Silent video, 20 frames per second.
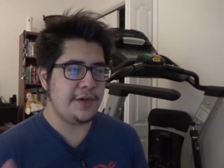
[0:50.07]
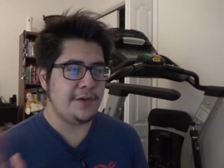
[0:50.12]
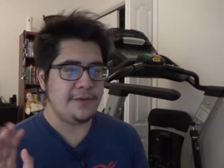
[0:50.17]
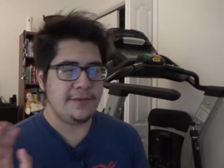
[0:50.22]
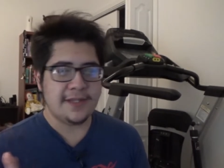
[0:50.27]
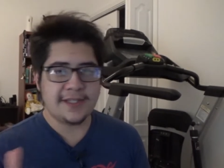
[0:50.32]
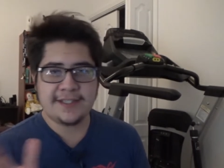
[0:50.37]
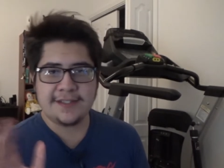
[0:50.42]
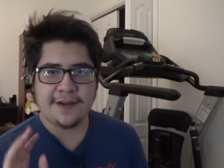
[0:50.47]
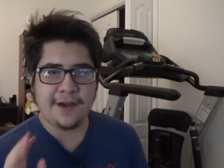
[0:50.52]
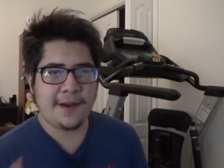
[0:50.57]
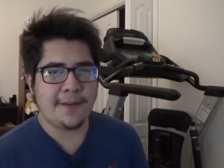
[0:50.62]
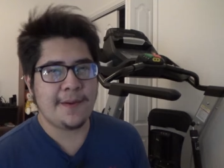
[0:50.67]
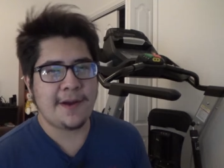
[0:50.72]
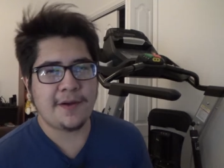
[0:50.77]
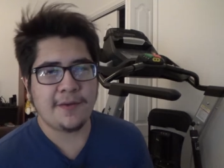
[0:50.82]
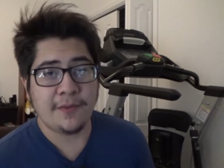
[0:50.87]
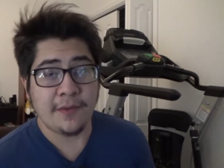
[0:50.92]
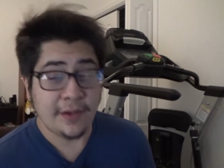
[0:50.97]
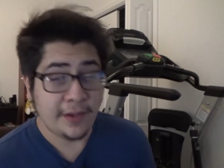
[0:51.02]
let's talk
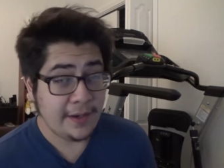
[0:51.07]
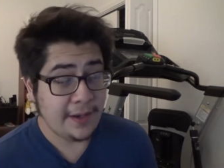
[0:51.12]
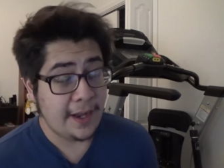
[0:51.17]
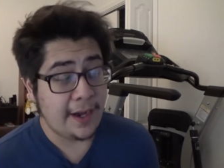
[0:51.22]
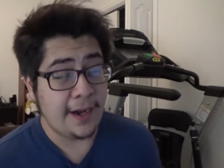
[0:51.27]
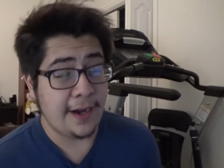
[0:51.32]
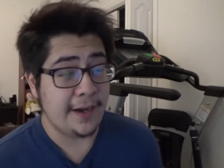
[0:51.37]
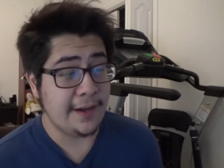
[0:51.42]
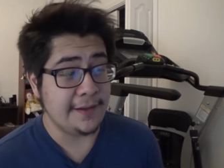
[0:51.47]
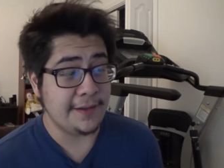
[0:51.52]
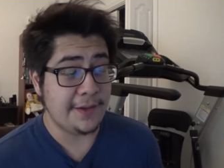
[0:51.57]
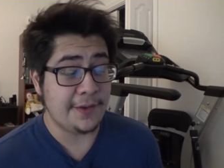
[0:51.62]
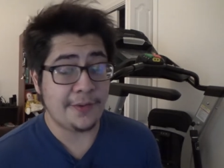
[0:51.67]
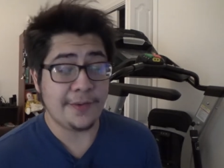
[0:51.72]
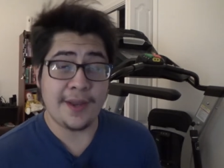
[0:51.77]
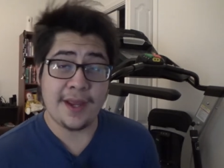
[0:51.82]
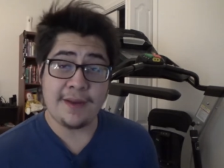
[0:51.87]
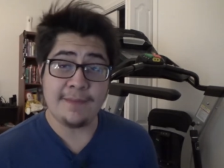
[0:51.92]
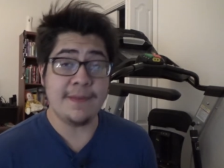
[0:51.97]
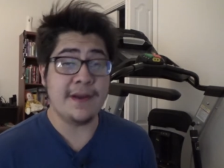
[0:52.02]
about Little
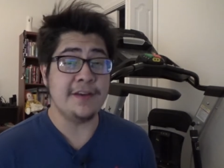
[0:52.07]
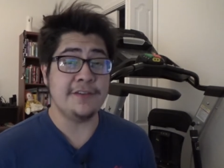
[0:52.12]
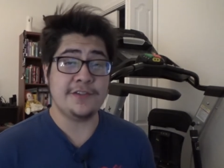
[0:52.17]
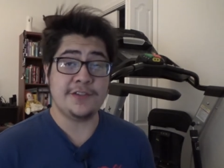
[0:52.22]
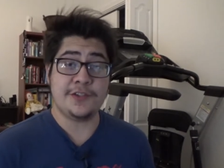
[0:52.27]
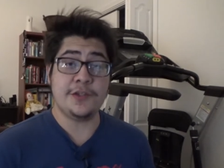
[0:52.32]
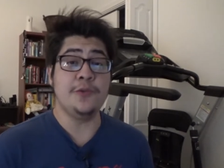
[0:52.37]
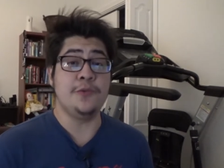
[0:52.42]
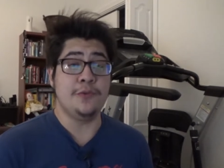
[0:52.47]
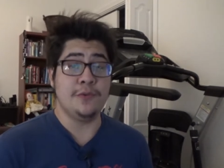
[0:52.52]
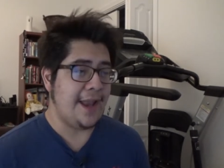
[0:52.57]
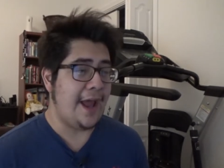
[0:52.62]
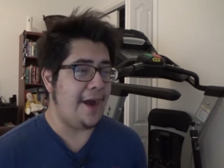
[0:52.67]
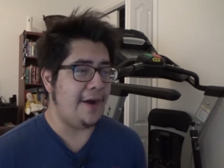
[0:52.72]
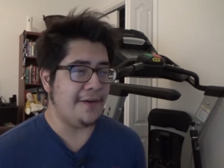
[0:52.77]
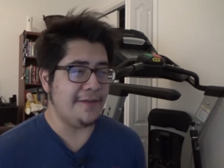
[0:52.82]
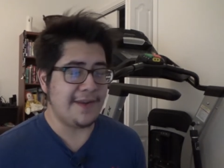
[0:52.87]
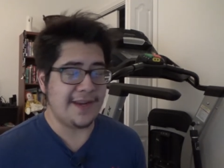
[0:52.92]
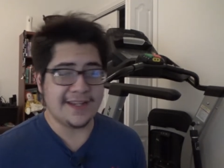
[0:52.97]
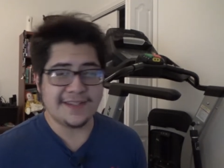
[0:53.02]
Nightmares 2.
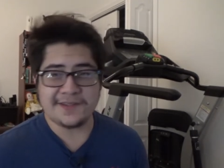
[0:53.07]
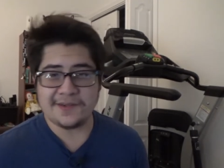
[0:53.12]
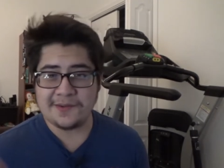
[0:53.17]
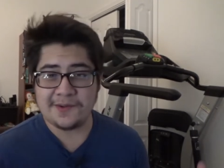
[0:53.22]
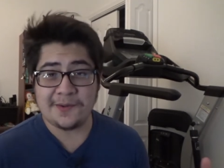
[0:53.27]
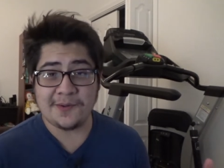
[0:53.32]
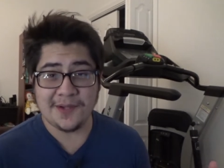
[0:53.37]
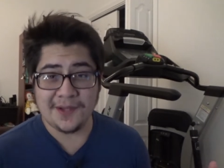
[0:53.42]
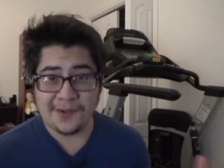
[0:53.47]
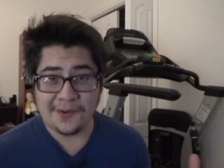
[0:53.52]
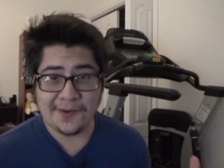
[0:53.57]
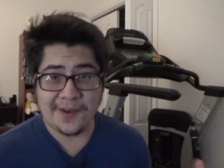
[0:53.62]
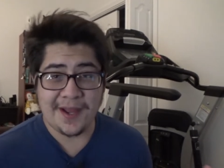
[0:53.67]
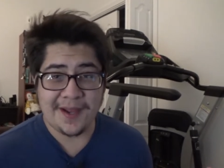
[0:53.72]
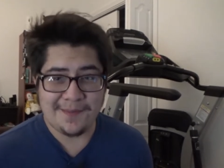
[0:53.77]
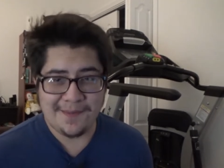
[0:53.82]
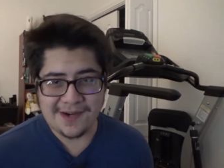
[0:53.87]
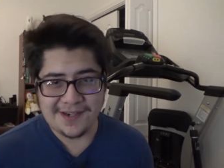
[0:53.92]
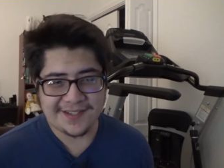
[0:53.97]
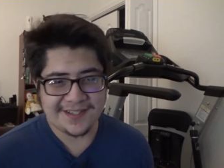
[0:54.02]
Now, if you guys don't know what Little
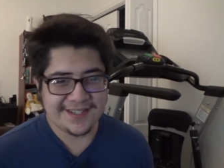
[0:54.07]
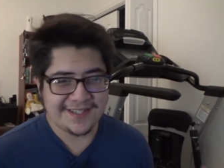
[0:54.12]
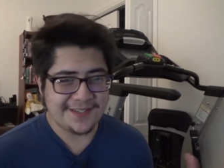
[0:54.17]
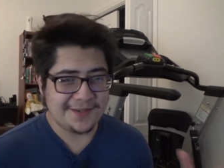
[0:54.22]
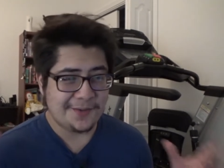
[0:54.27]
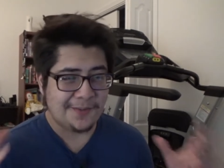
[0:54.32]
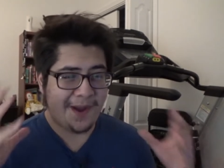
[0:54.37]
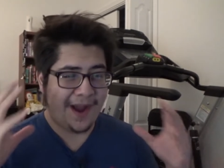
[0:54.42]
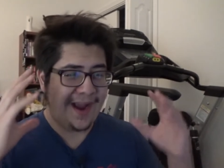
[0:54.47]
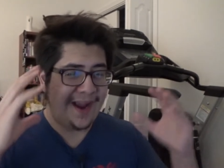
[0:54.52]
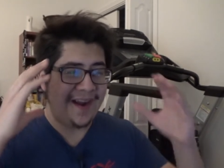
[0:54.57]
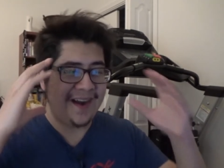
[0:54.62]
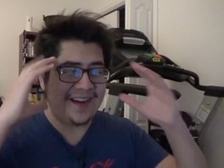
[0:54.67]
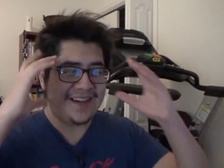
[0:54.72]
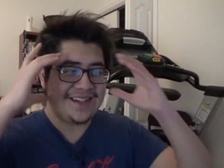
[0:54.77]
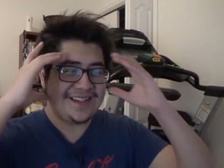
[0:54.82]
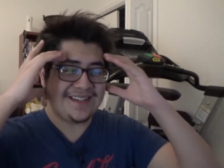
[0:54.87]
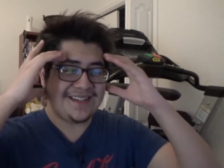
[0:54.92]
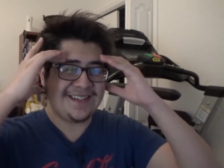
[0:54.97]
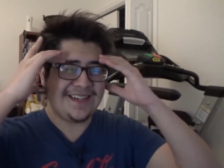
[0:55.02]
Nightmares is, oh my
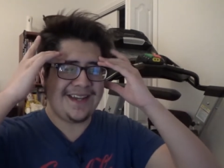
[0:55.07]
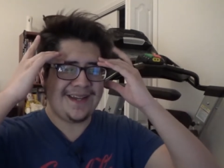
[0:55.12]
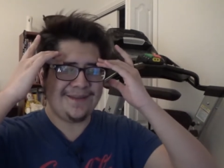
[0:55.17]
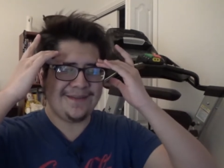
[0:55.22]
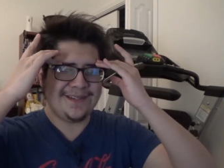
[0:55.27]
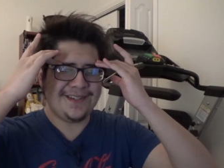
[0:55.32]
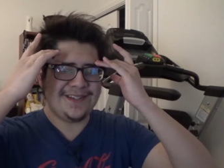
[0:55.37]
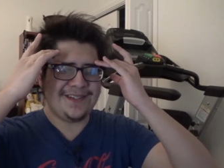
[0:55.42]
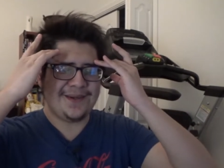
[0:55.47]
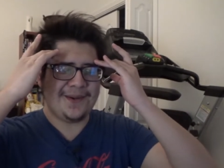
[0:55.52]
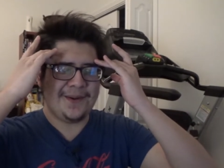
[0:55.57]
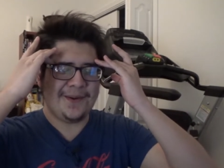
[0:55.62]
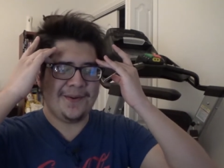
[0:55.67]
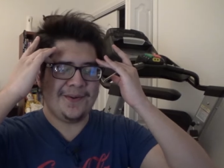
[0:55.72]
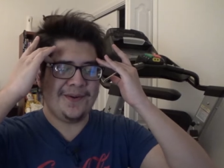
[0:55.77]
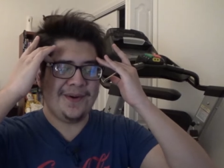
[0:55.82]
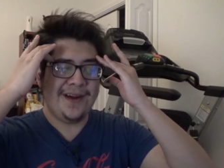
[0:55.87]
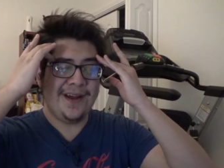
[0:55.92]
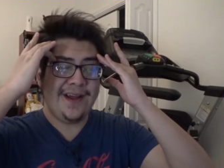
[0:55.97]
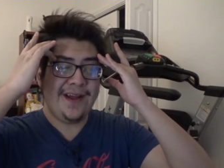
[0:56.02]
gosh, this game is
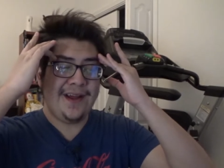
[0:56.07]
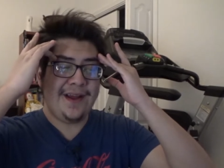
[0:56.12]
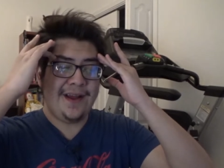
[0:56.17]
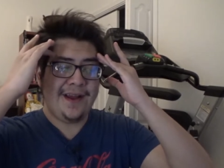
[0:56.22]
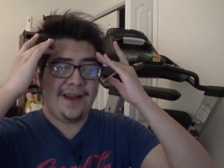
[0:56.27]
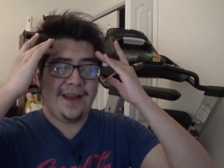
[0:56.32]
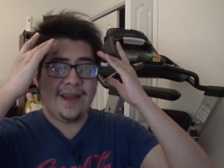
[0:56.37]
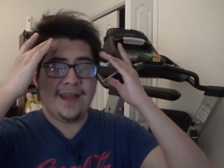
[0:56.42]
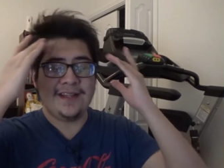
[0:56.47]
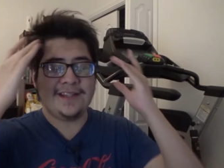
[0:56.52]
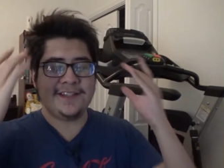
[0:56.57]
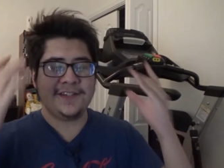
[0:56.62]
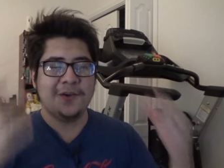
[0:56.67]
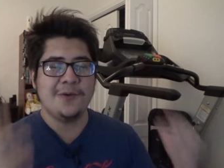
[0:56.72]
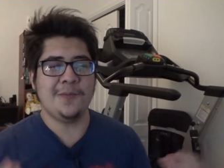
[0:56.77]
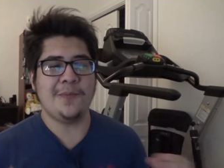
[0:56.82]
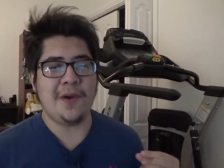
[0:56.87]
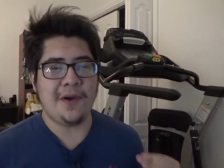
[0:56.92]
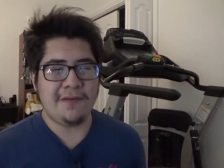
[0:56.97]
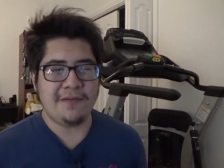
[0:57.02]
so
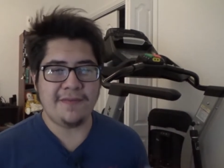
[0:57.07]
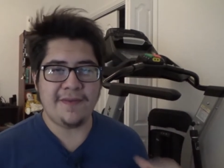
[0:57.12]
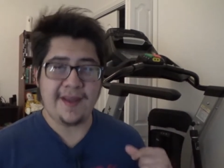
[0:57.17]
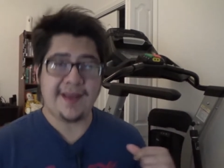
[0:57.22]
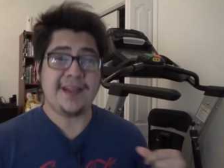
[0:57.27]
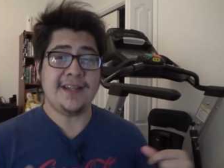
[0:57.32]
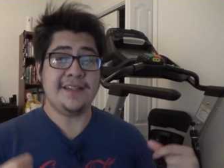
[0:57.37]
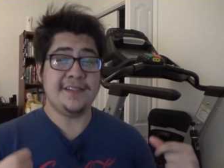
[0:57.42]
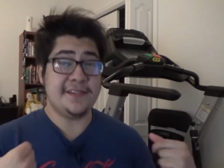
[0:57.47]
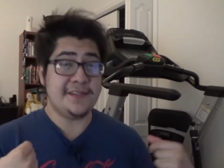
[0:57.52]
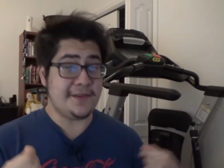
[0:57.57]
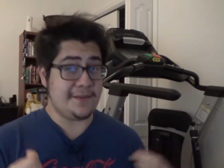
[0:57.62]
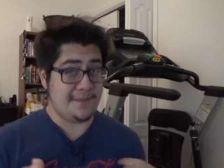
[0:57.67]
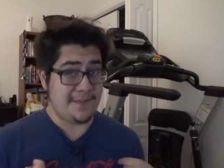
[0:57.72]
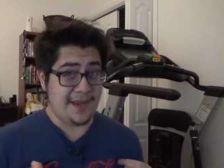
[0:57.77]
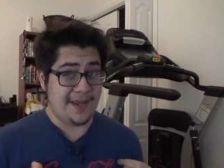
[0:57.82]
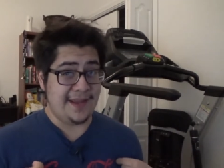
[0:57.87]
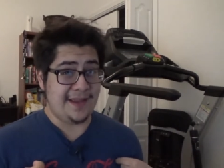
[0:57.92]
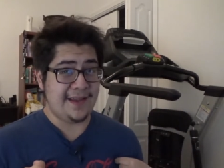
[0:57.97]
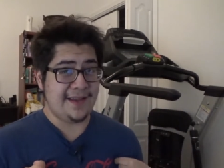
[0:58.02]
perfect to
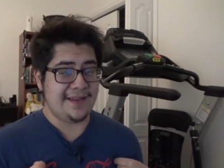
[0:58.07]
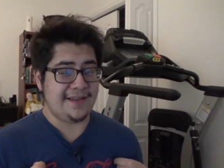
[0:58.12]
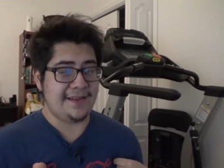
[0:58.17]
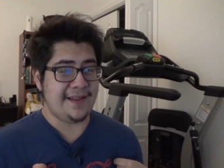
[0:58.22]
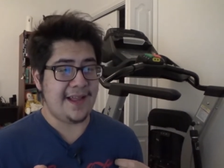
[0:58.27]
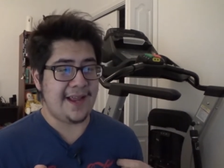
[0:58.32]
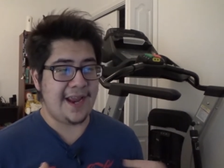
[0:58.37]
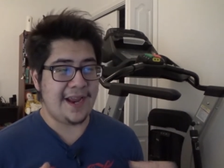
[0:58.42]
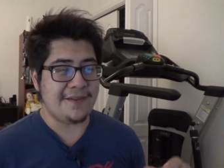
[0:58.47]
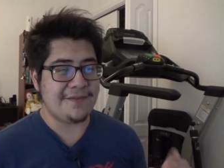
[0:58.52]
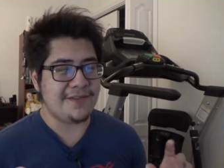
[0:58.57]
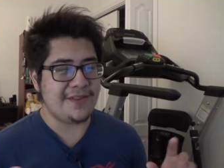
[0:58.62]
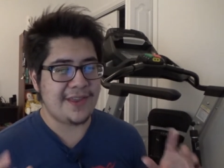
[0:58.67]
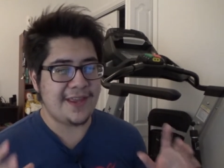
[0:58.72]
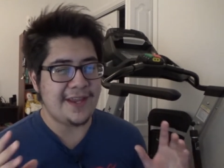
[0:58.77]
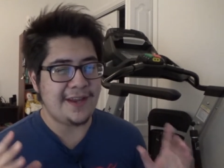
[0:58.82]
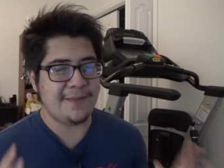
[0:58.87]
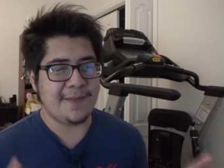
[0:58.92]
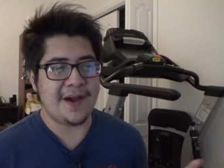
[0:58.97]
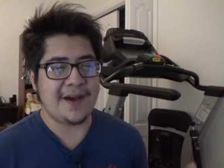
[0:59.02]
me. Like
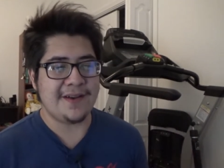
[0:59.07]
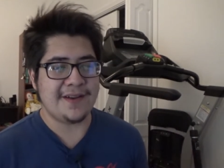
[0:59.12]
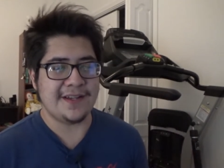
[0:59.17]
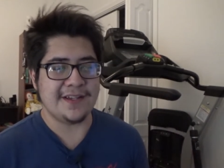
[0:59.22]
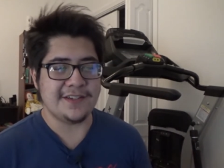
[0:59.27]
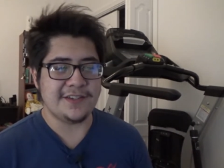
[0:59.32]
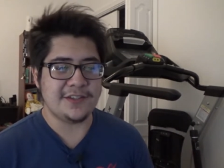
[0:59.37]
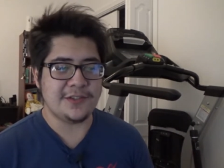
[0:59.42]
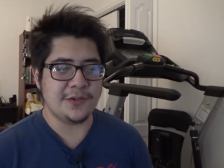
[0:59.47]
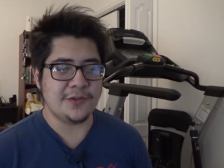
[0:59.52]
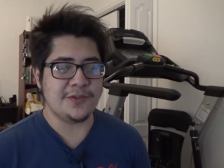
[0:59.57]
everything about it is so